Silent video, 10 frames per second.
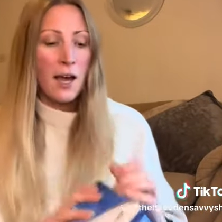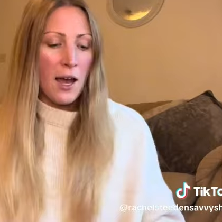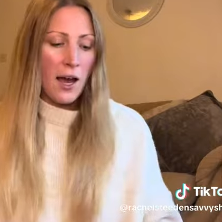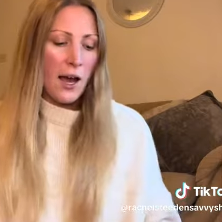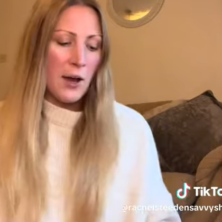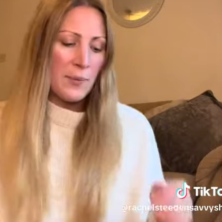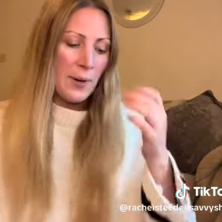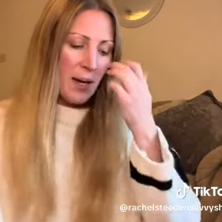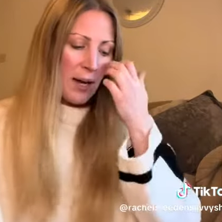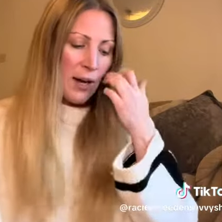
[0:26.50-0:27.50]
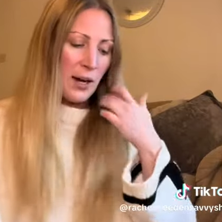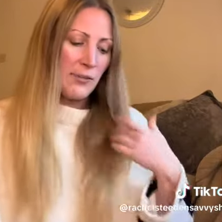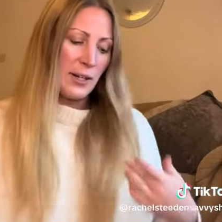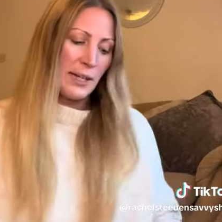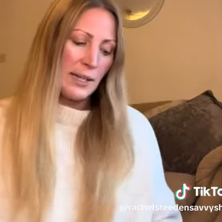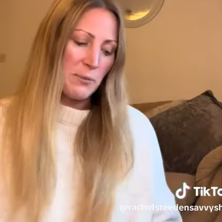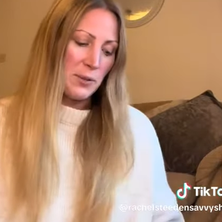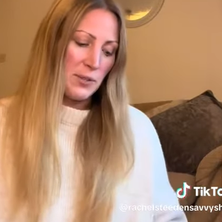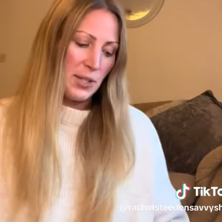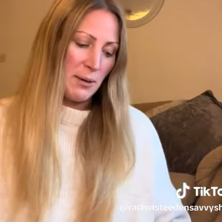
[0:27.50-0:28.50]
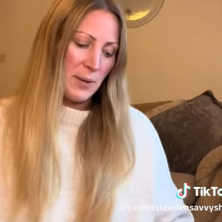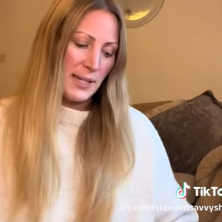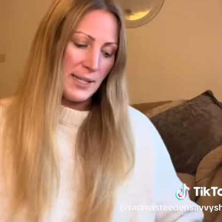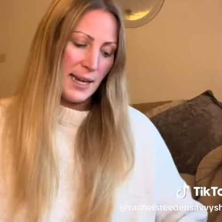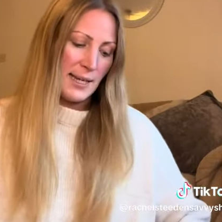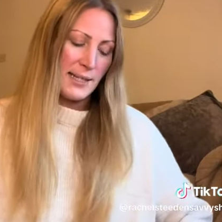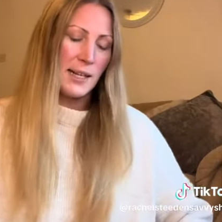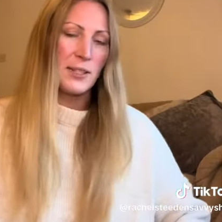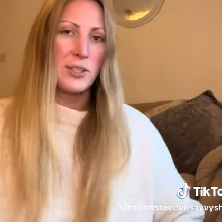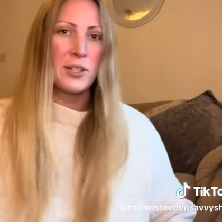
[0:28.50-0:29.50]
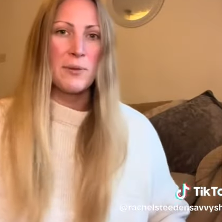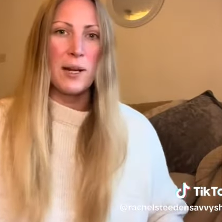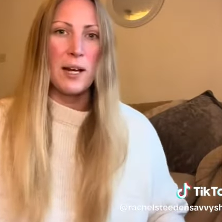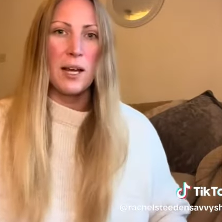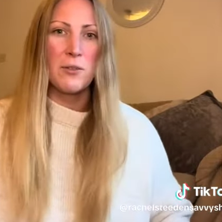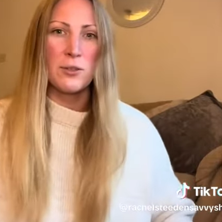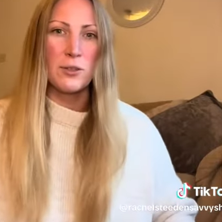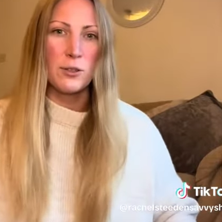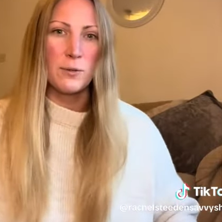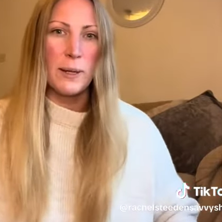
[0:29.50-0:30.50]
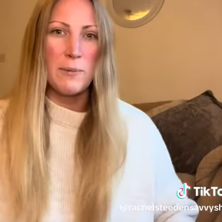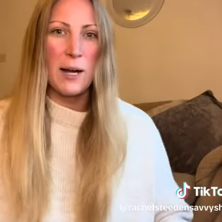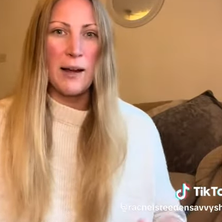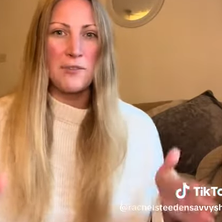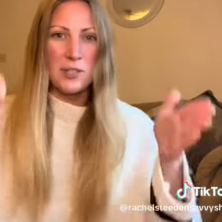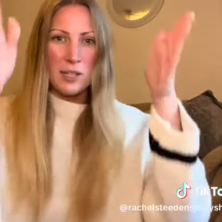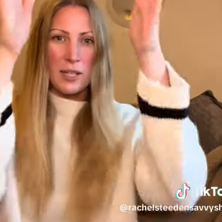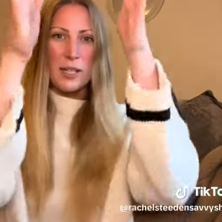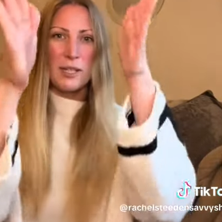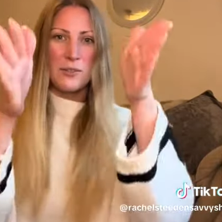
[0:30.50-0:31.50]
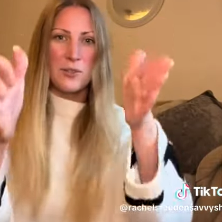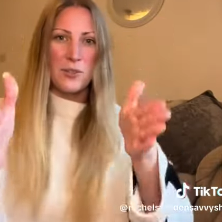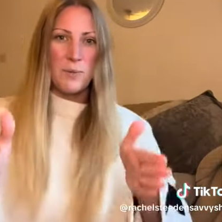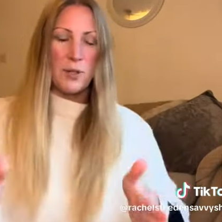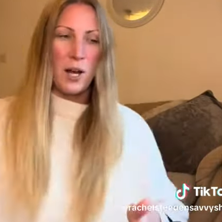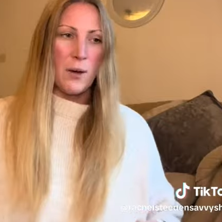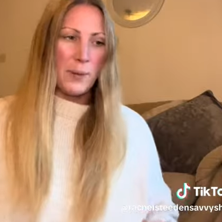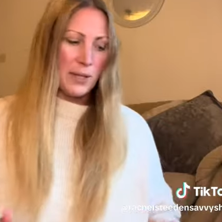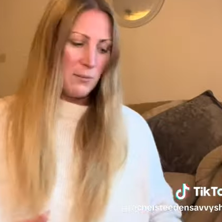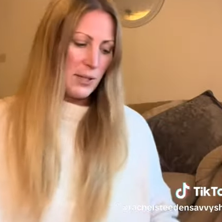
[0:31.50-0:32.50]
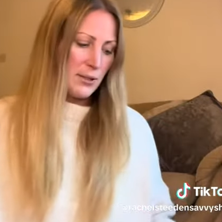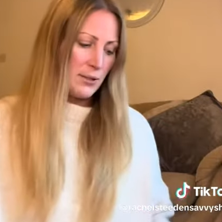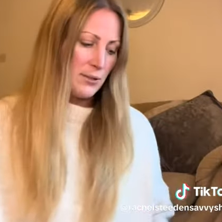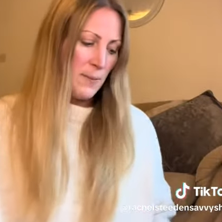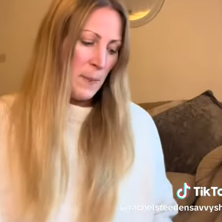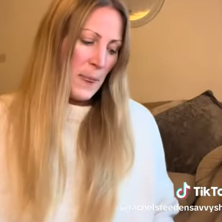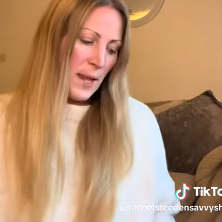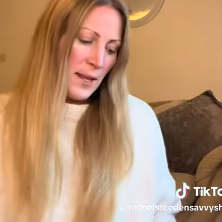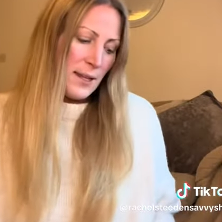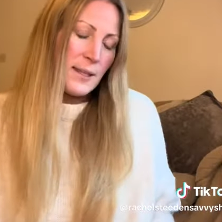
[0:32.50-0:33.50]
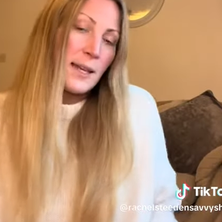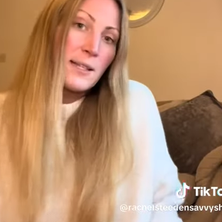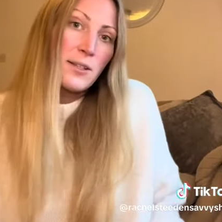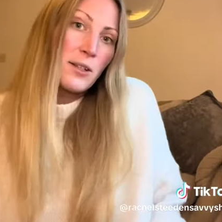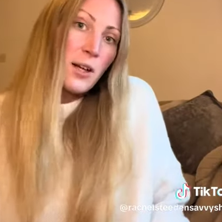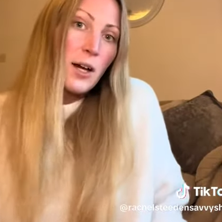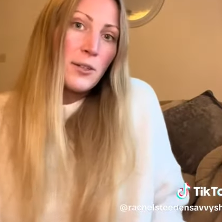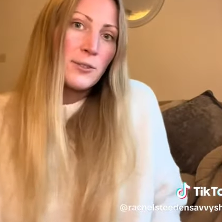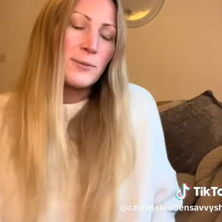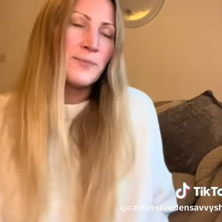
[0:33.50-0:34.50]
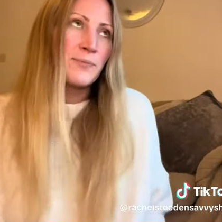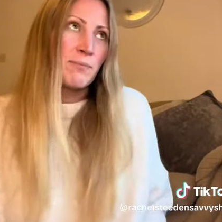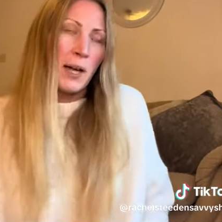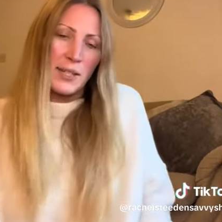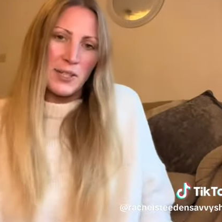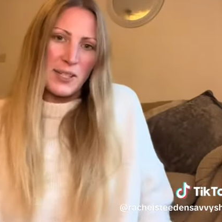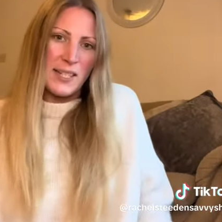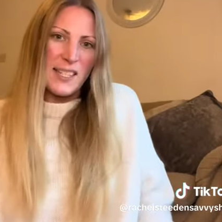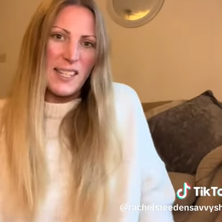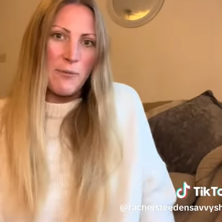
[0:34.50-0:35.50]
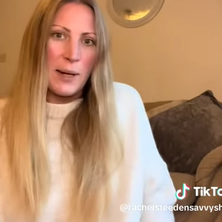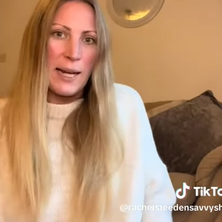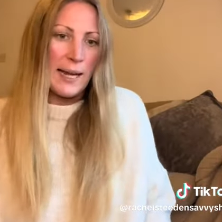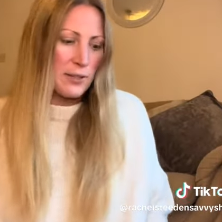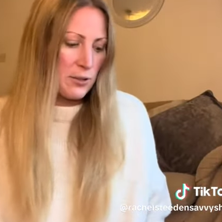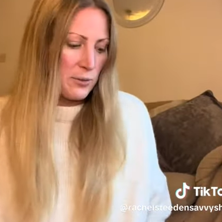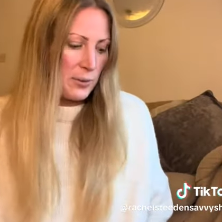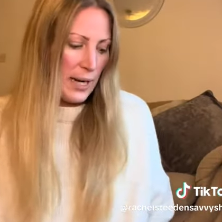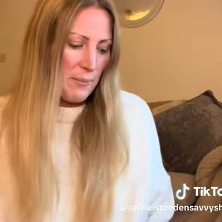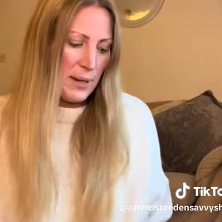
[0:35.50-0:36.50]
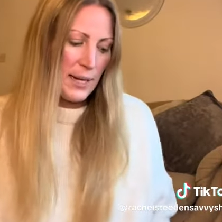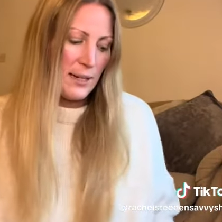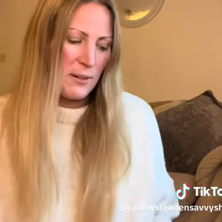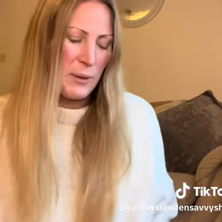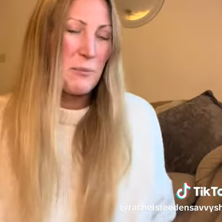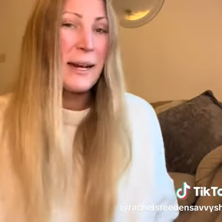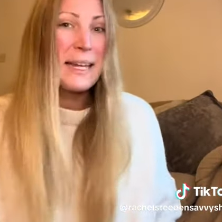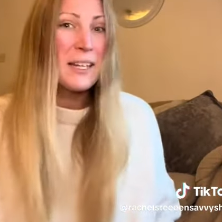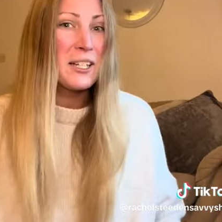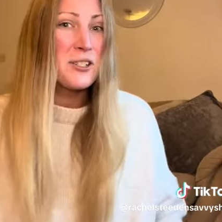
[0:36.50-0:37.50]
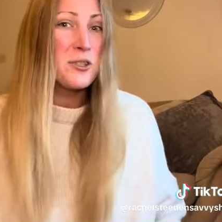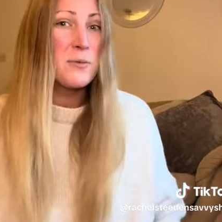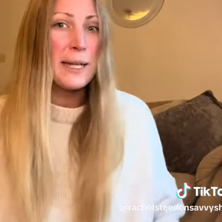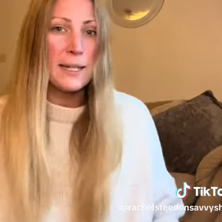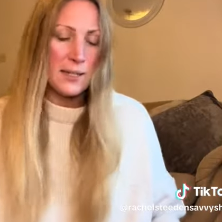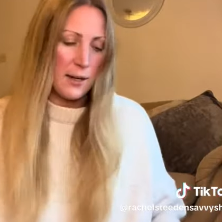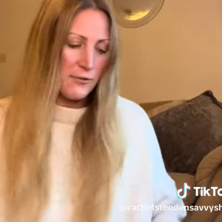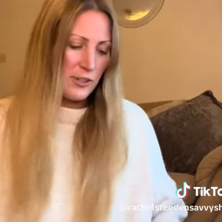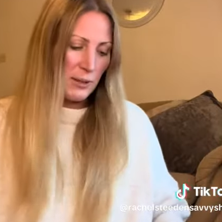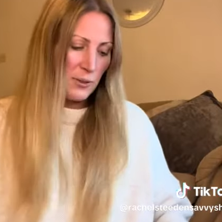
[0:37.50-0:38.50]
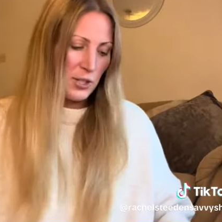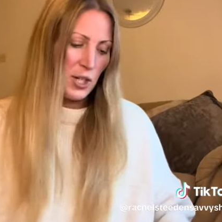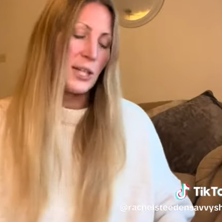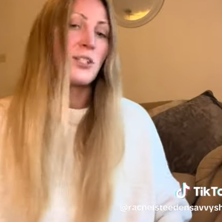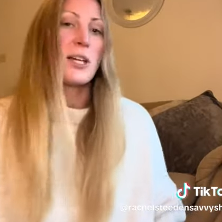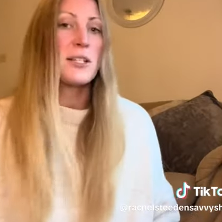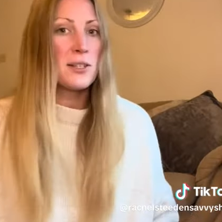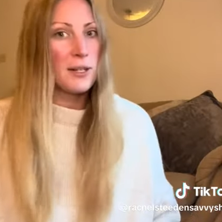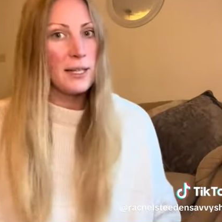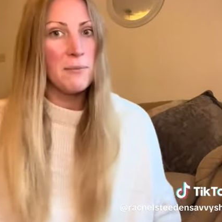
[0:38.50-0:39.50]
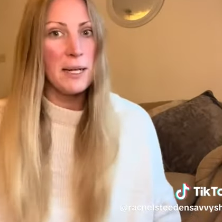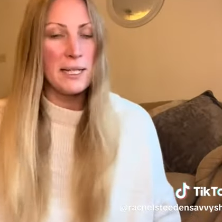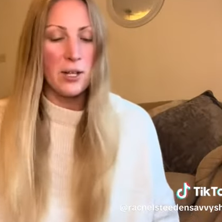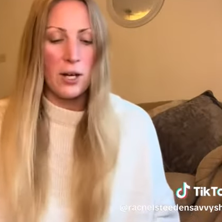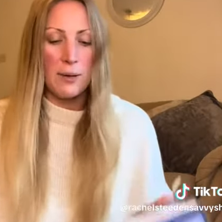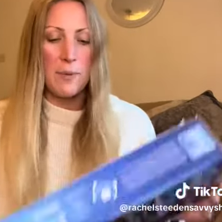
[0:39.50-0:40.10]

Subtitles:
I really want to get my stairs done, you know, where like all the cool people have just like a little strip of carpet in the middle. That's the goal, but I just need to see if my landlord will let me. I've been waiting like 2 weeks. I really want to change it. So in the meantime,